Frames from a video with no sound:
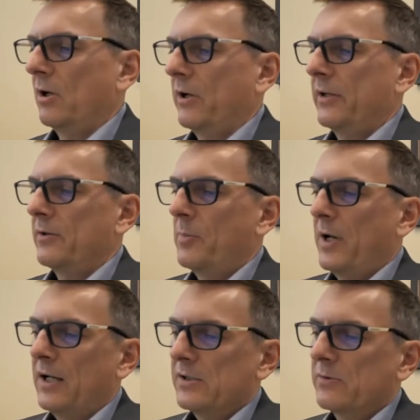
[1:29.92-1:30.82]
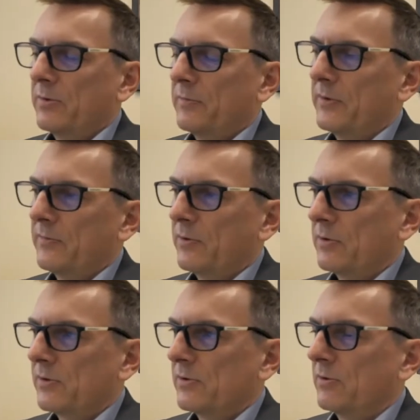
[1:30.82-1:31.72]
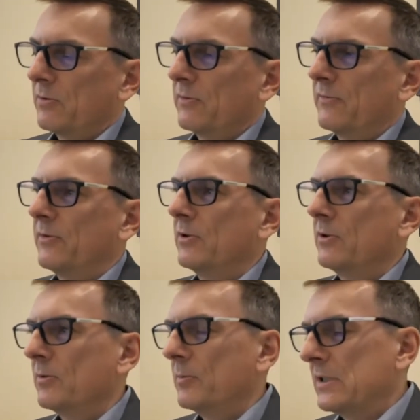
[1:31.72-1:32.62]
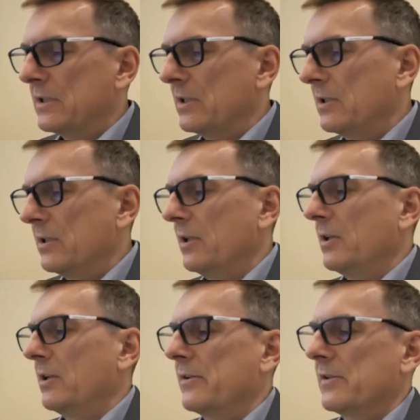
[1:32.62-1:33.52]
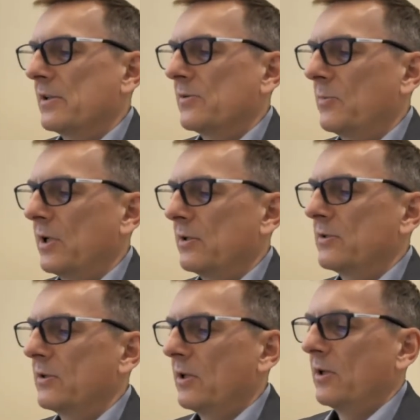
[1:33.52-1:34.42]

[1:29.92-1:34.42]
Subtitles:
In the past, we've been focusing on vulnerability assessment,